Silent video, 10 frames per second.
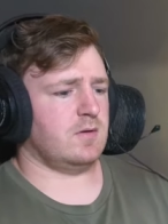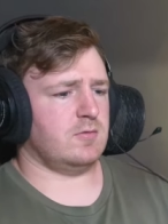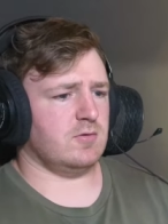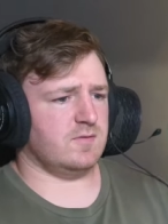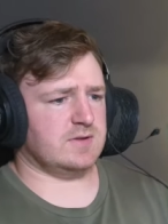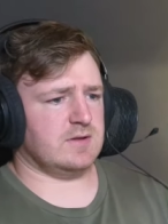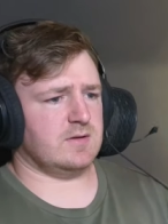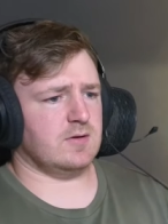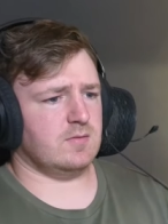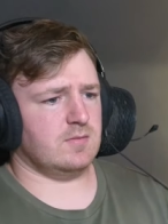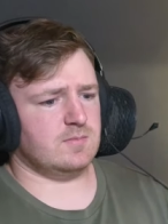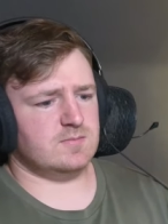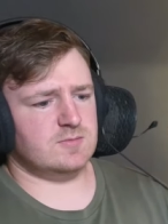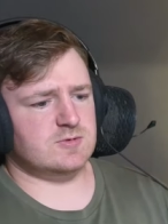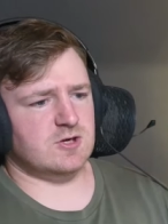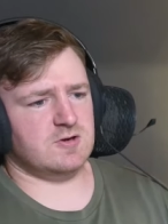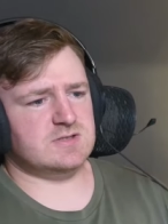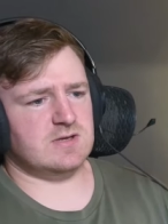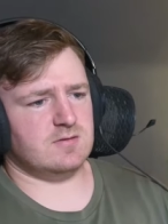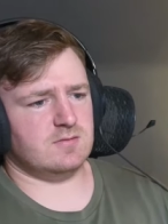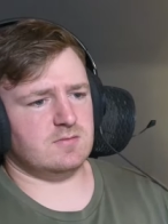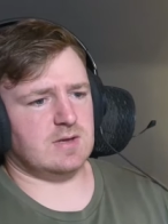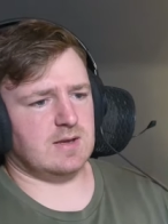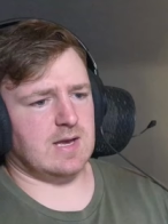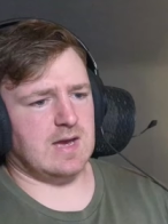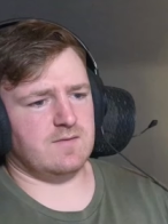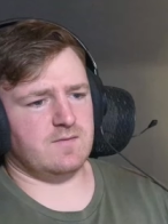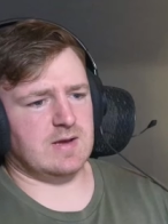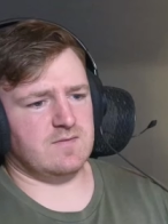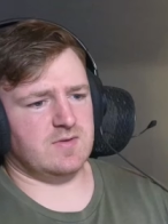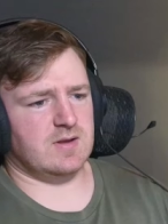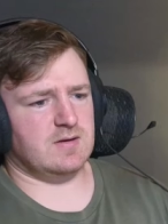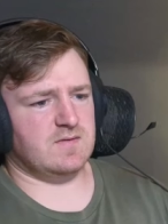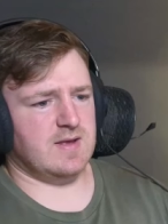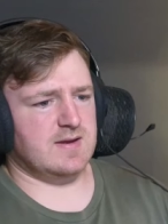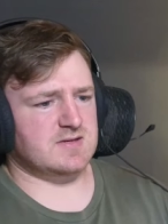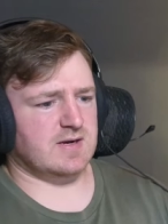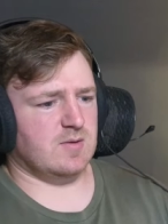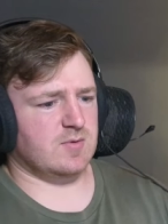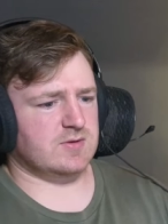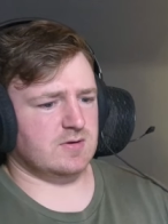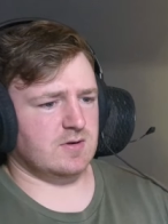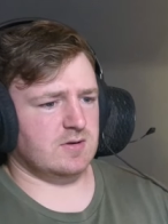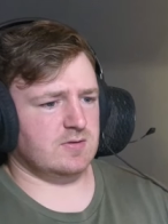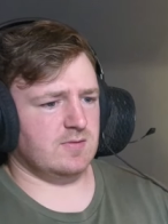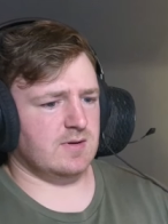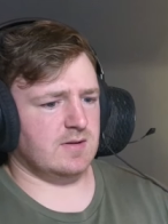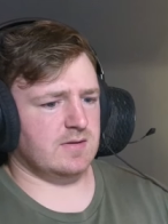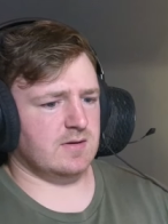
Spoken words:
12-10, though. Sharks have the advantage right now, but they're not doing anything.